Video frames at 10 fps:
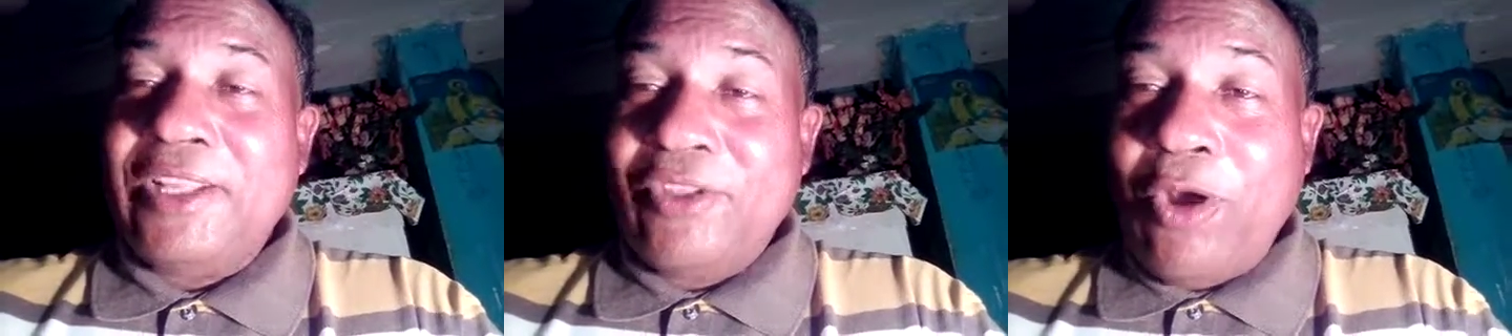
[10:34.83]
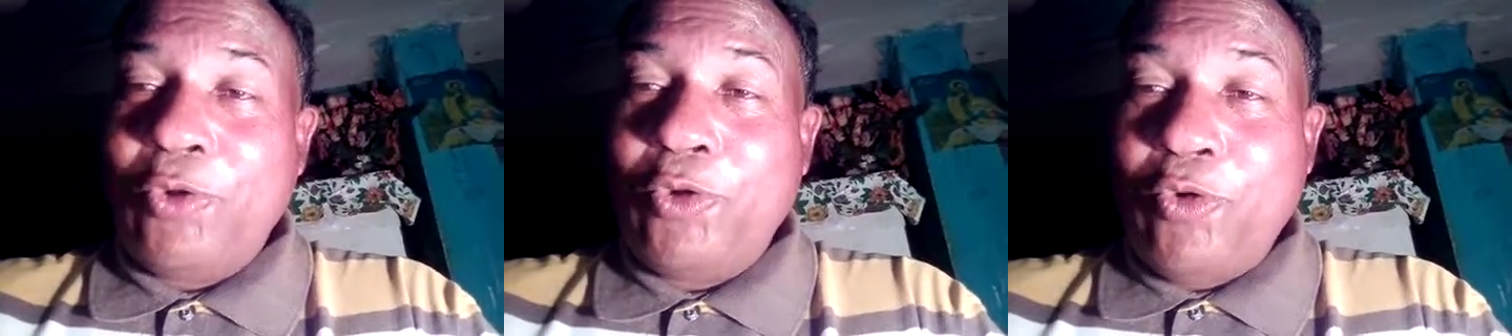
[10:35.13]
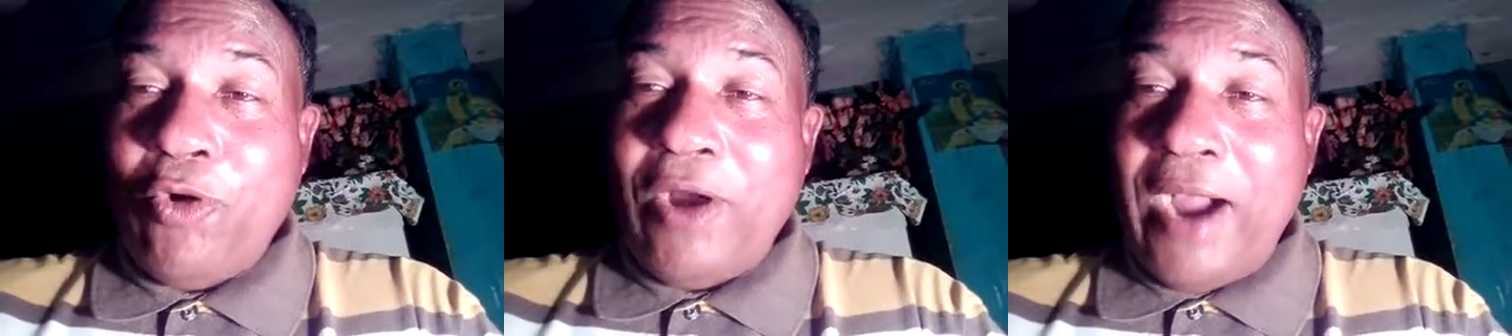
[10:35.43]
now
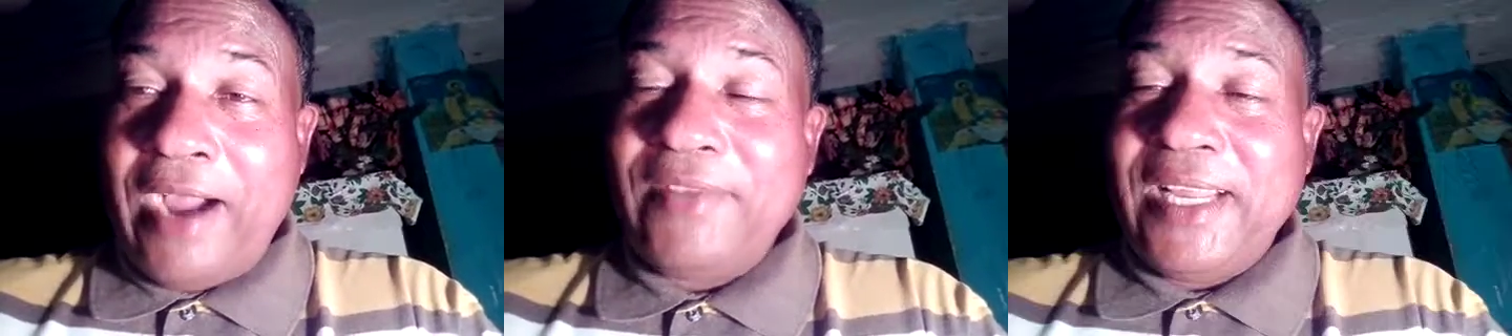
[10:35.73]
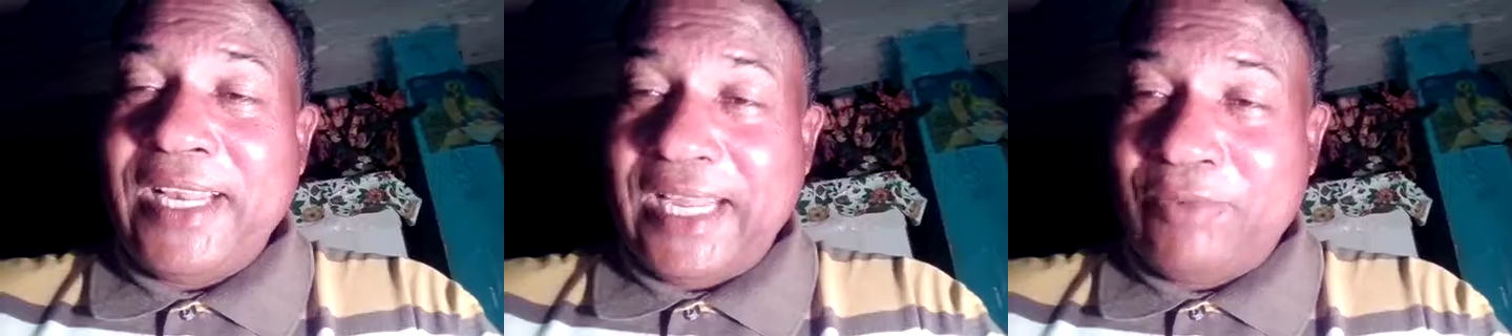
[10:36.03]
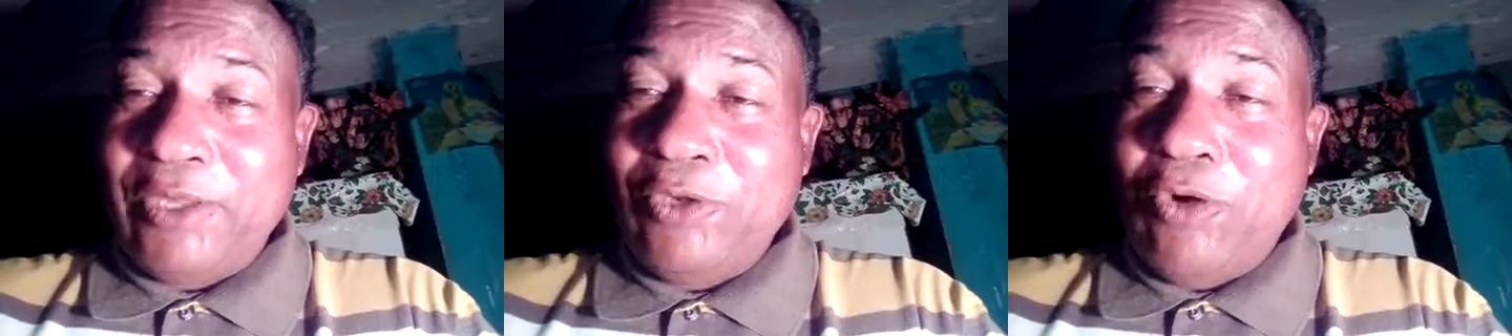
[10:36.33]
you all, after that,
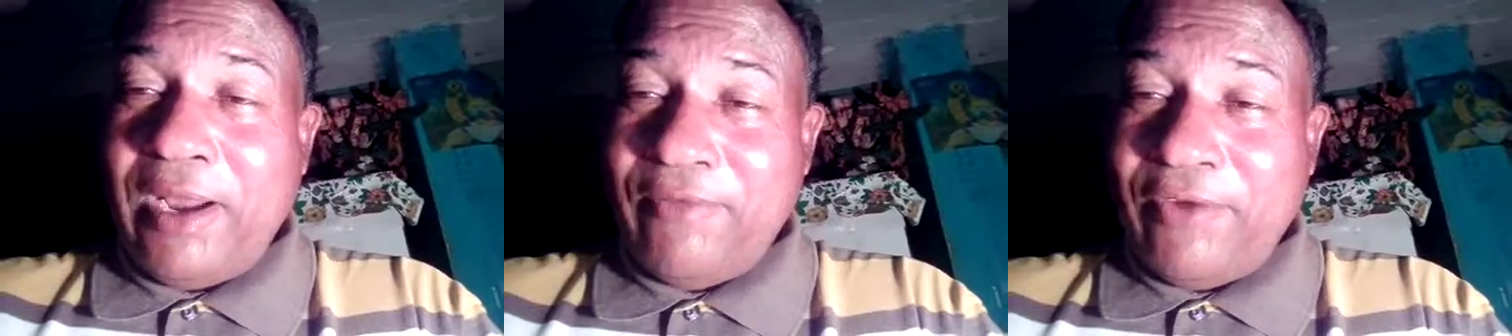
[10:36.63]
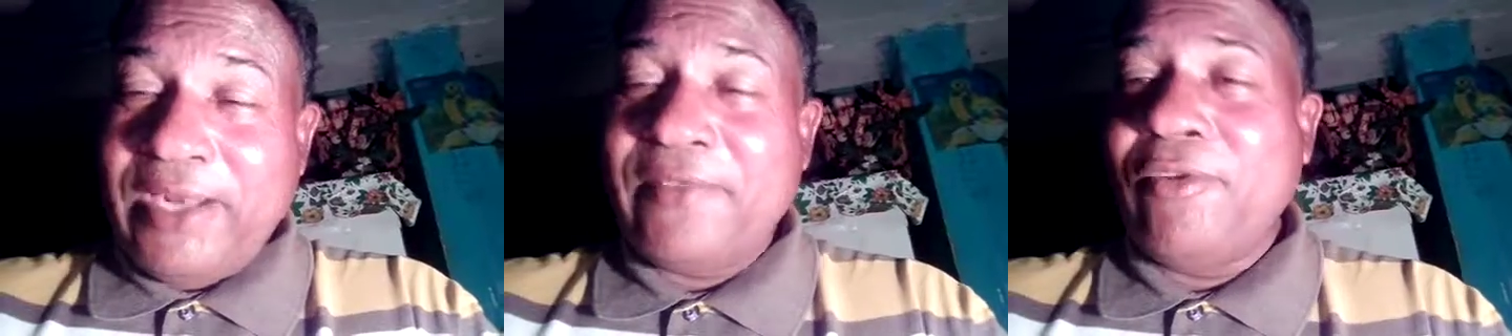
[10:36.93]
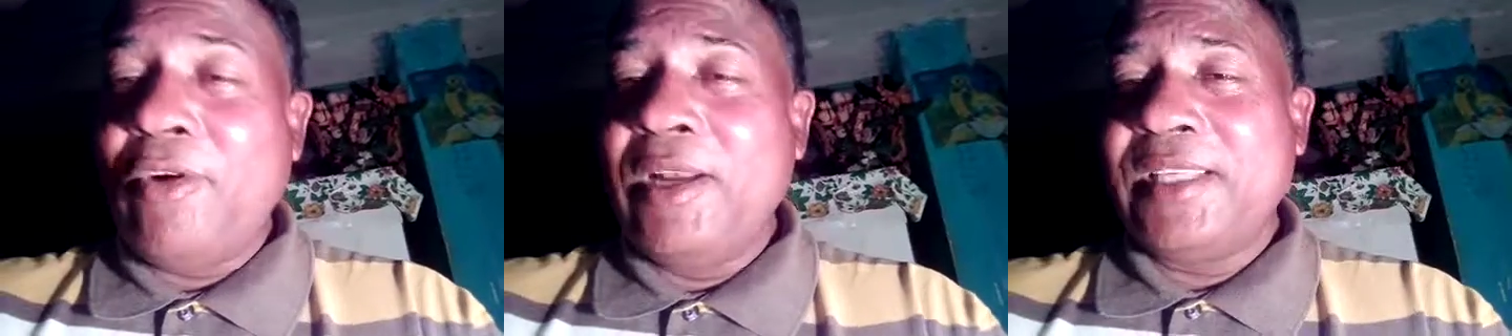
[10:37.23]
when you all have read it
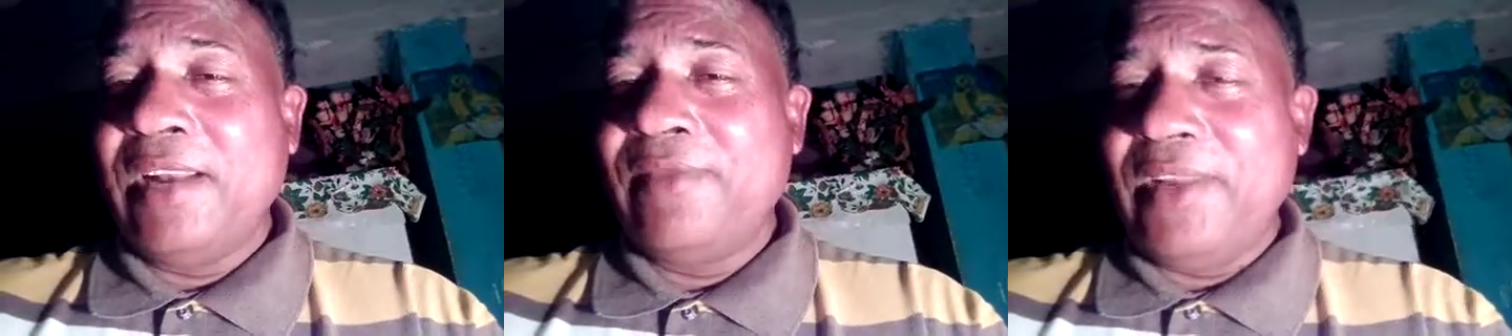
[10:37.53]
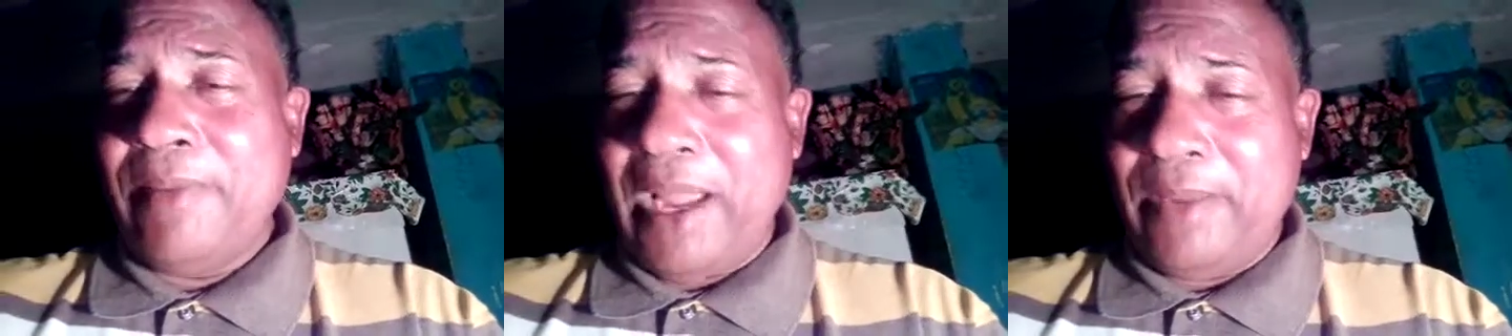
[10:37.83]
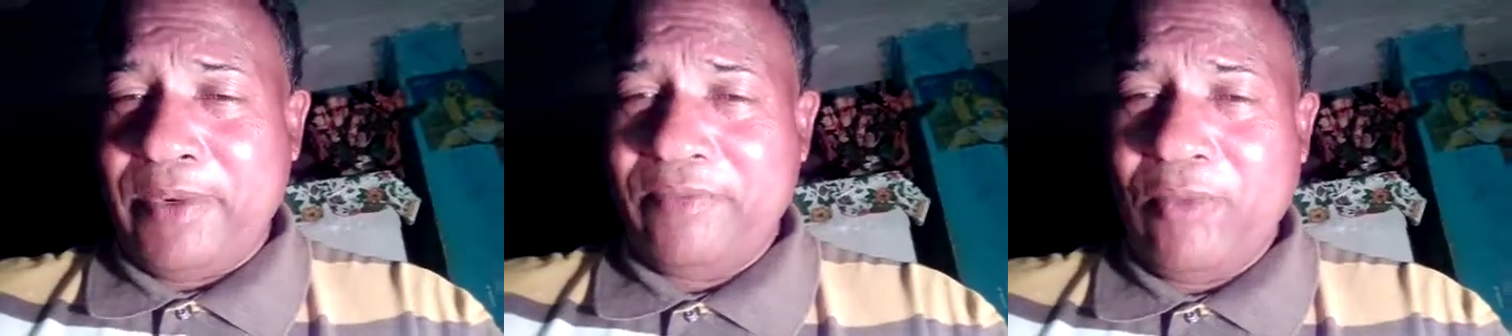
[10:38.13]
for yourself in the
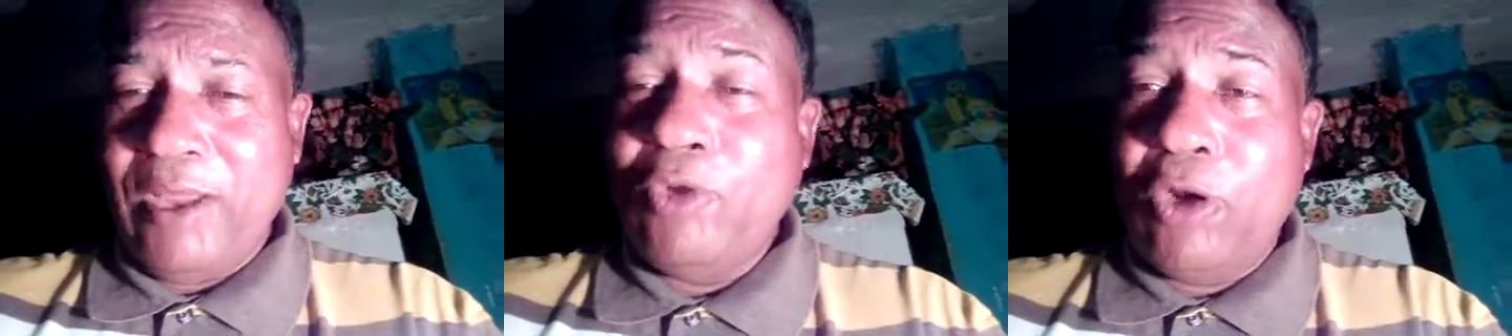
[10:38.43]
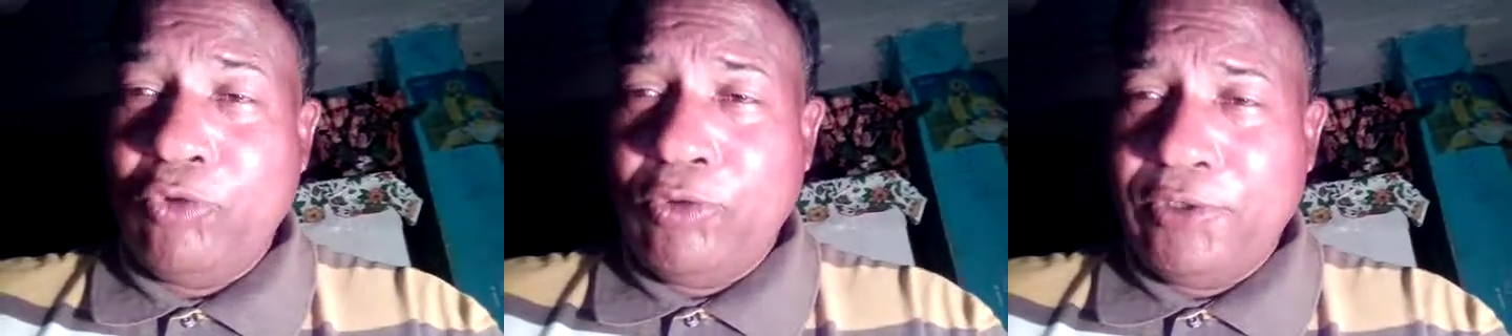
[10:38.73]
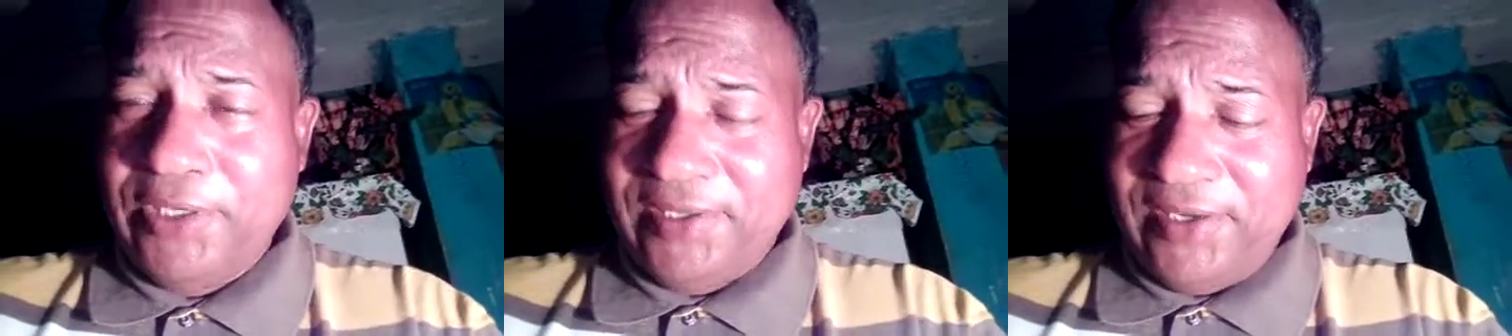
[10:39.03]
Bible, when you all do the
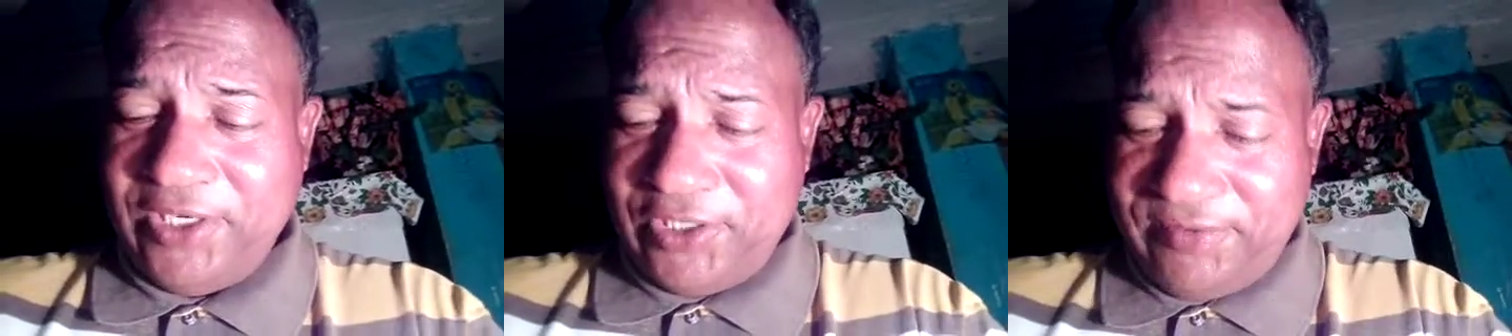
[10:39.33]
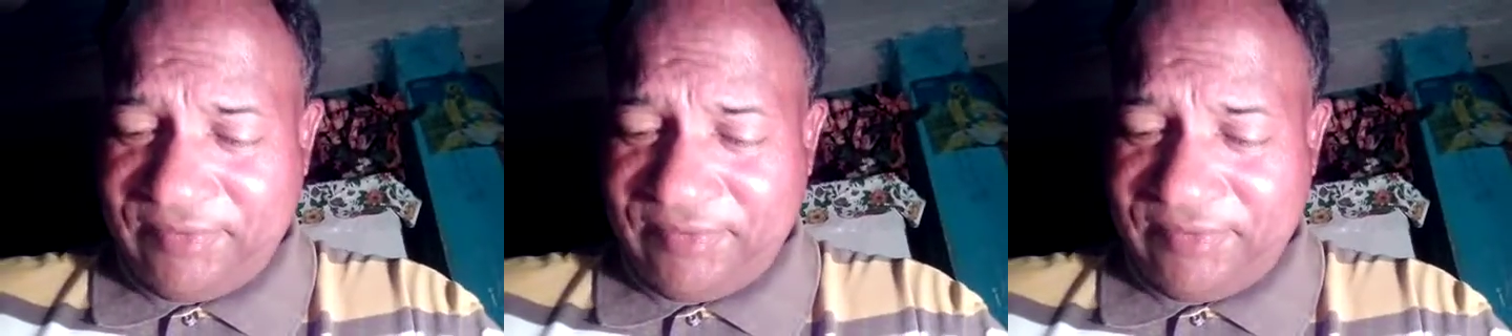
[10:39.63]
research,